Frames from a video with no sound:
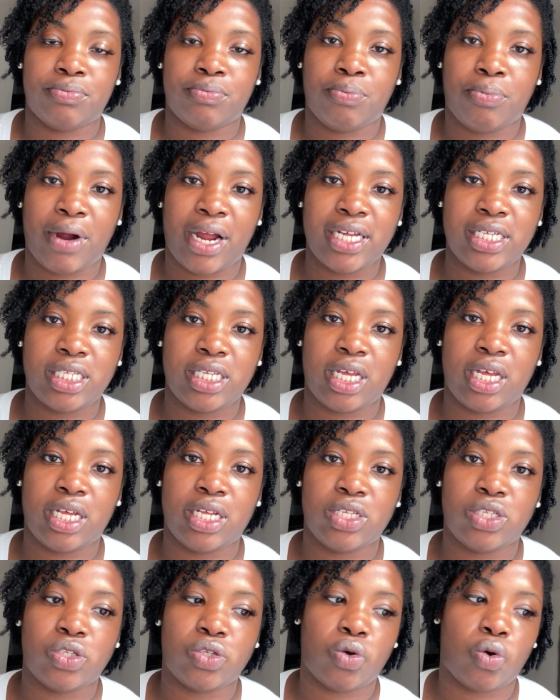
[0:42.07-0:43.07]

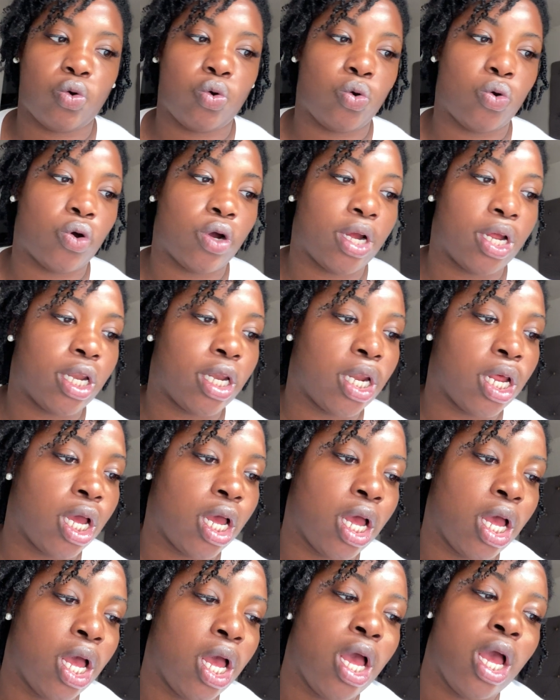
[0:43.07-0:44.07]
process on
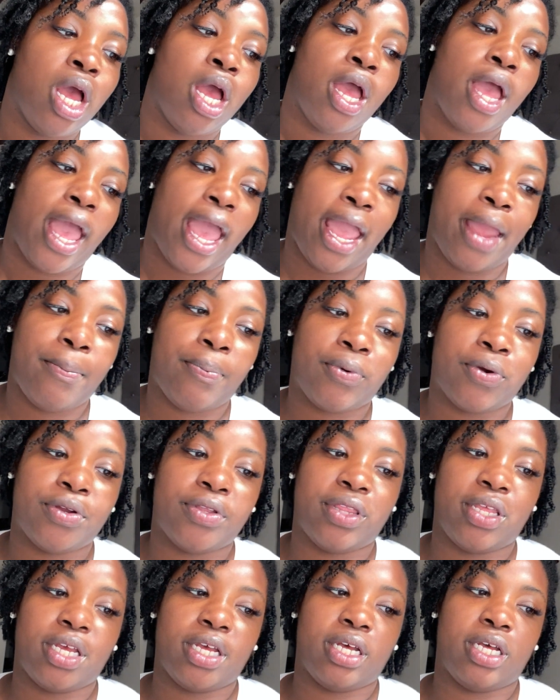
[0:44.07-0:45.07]
April
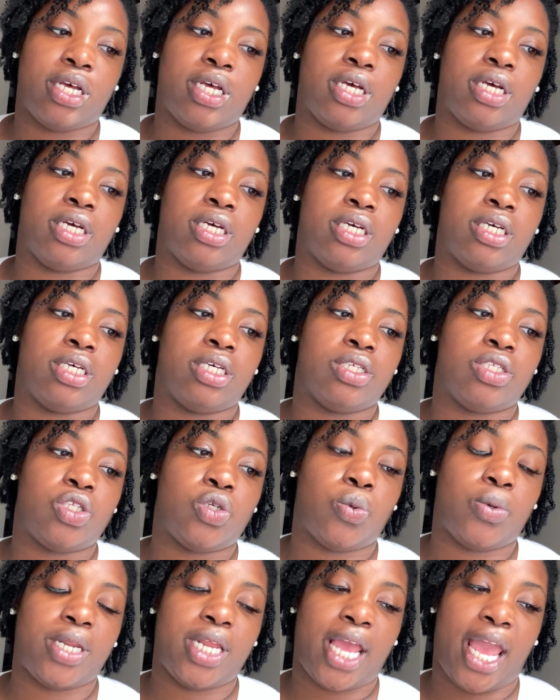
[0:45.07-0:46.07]
the
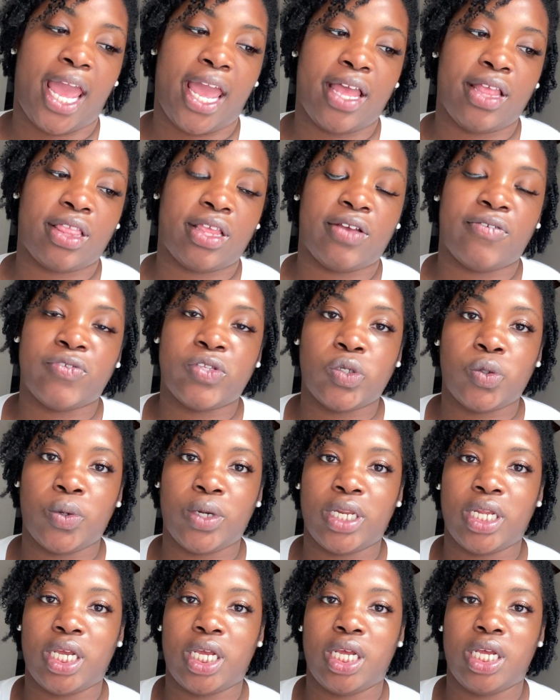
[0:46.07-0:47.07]
28th of
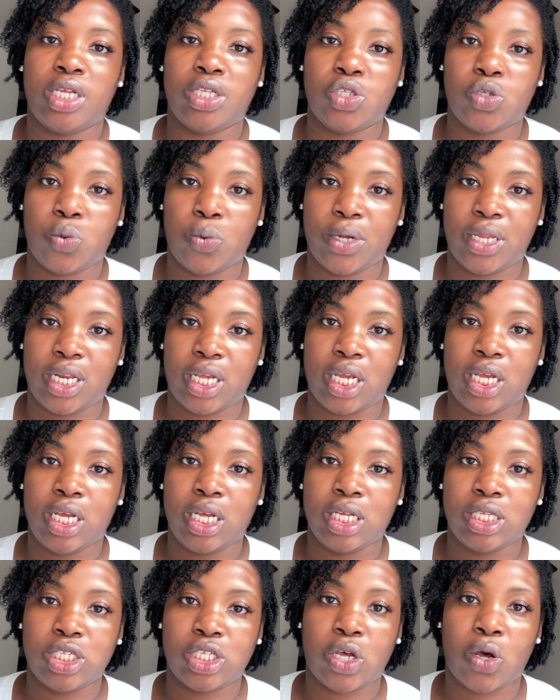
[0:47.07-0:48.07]
2020.
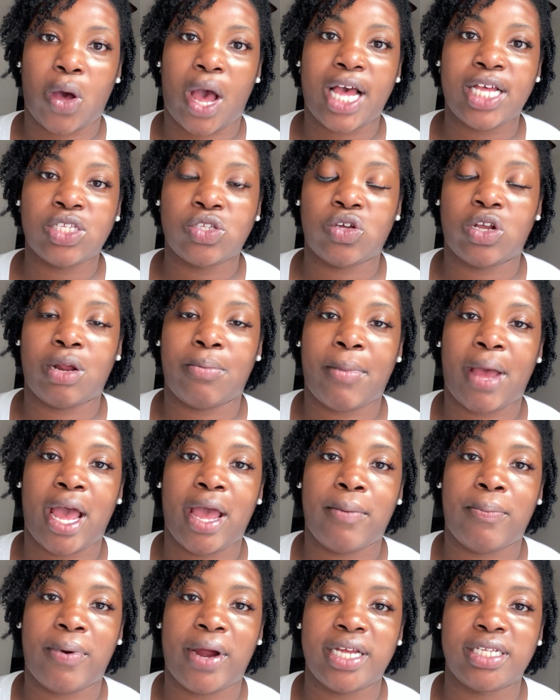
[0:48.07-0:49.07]
So I started
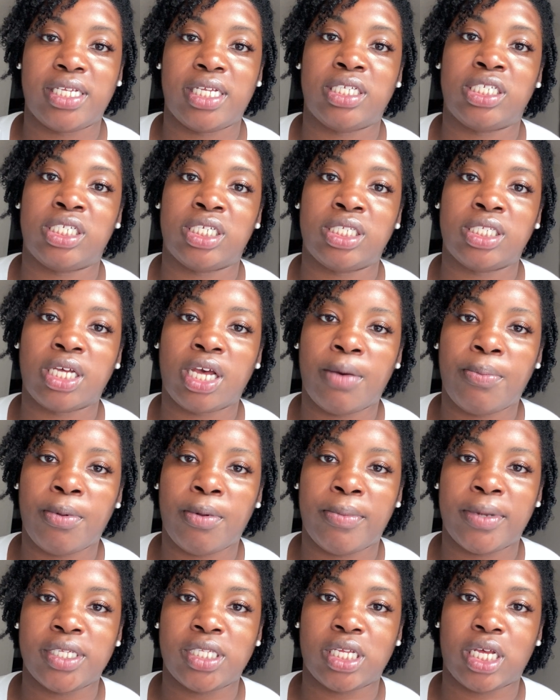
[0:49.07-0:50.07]
my process just a couple
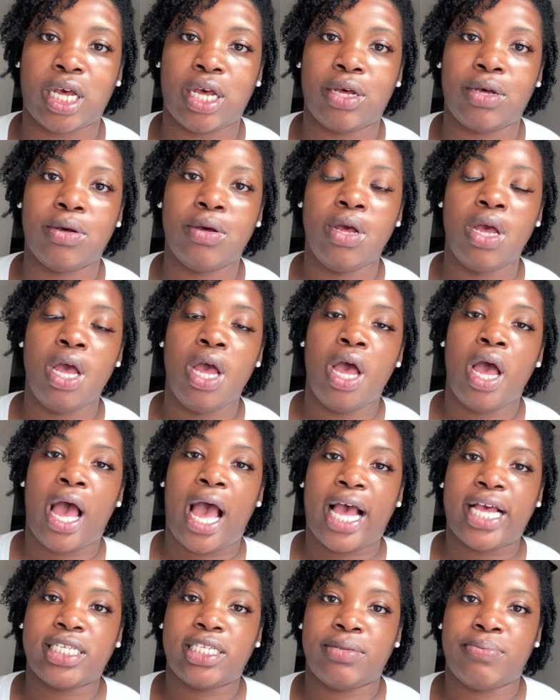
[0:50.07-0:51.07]
months ago.
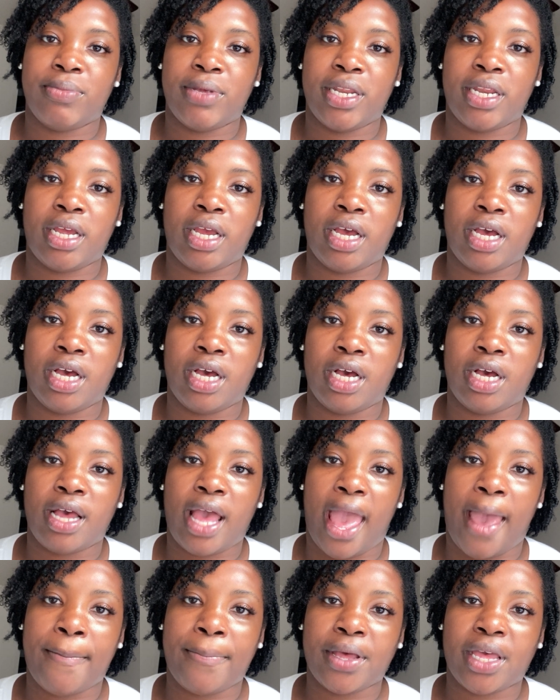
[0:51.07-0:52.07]
I submitted a
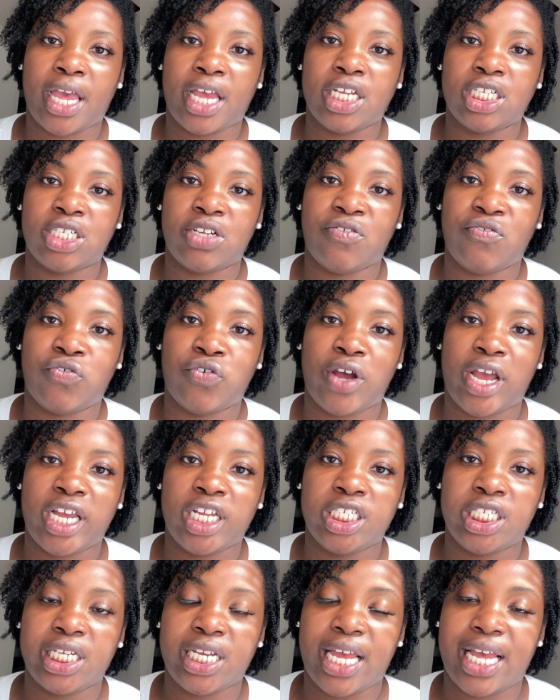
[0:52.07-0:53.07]
application for a
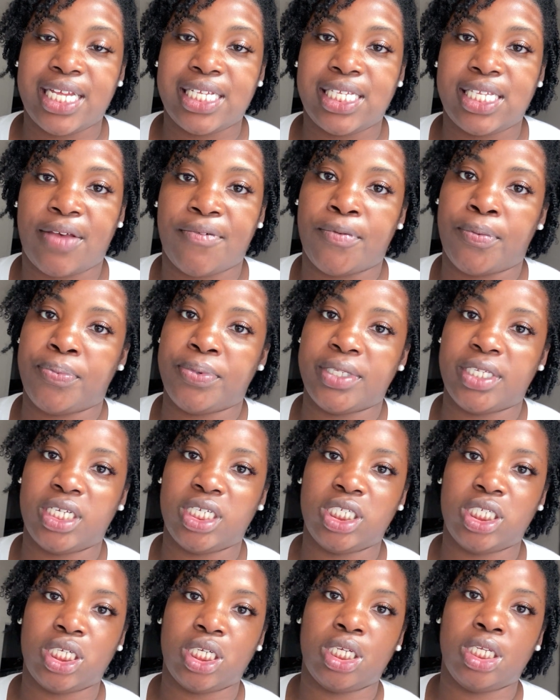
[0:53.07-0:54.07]
GS7
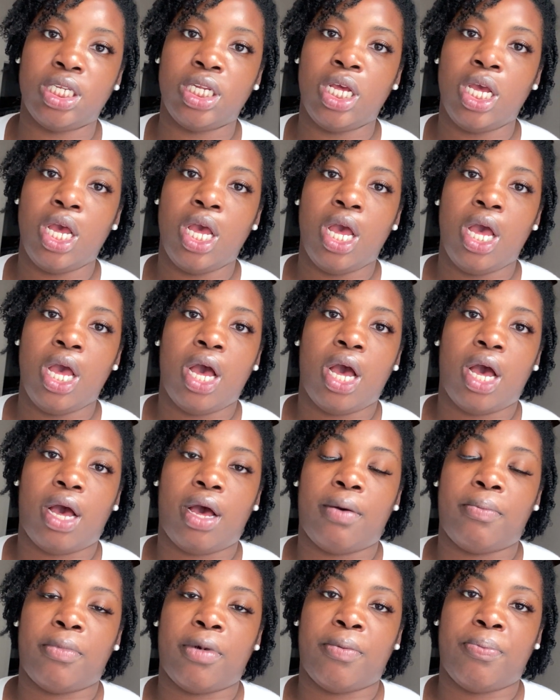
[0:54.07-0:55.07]
position.
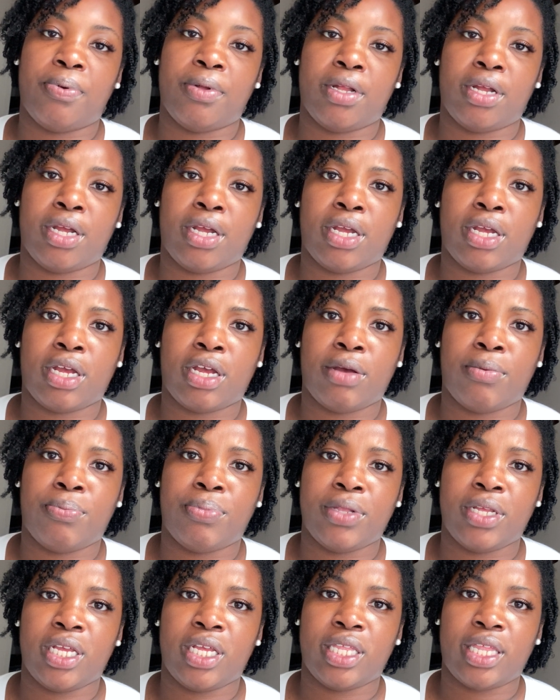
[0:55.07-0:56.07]
Upon
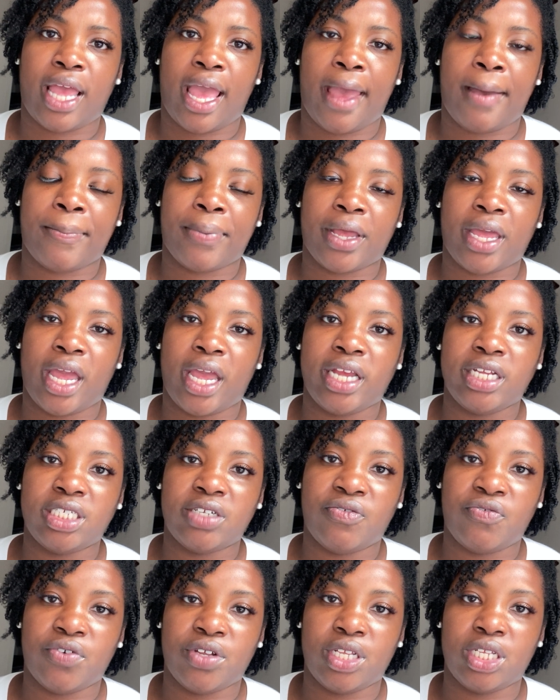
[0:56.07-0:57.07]
completing the
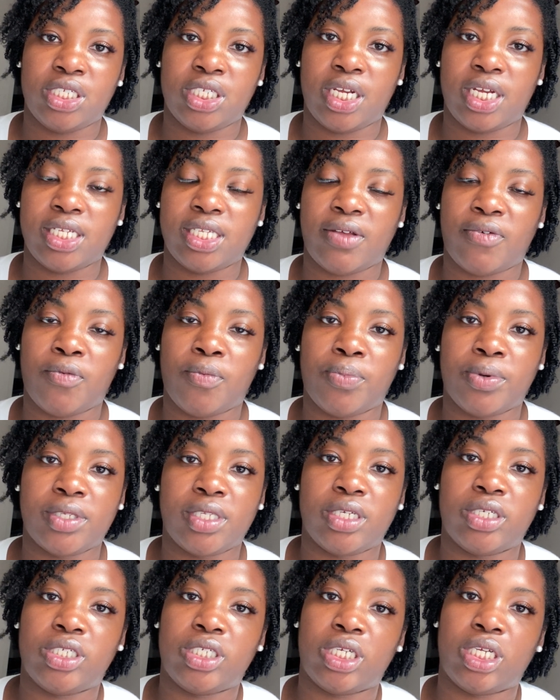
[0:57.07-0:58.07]
application for the GS7
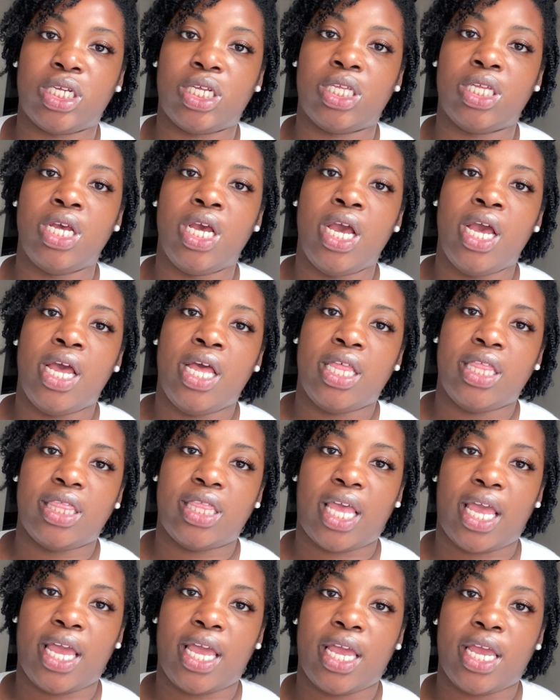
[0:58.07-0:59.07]
position,
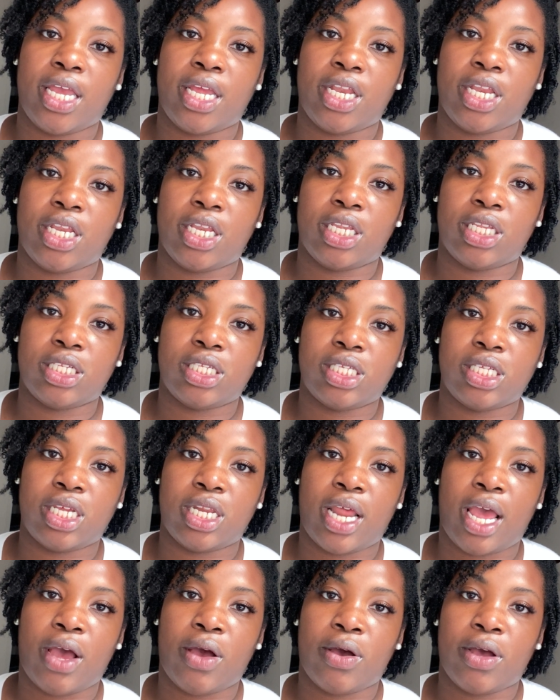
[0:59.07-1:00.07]
they
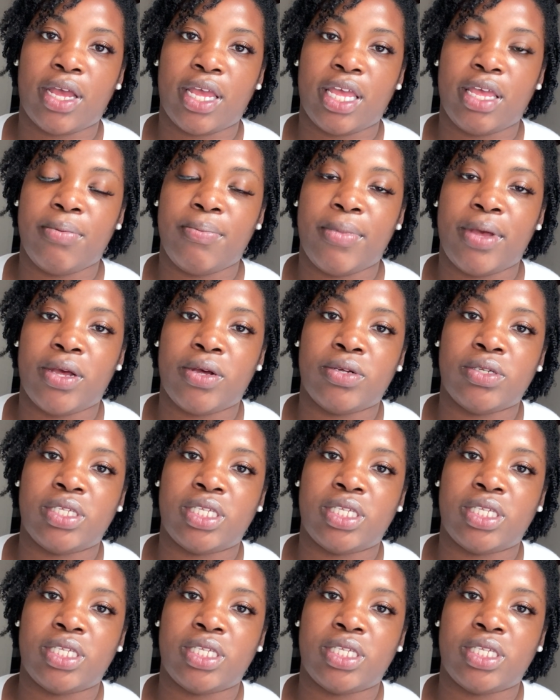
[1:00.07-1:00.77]
sent out an email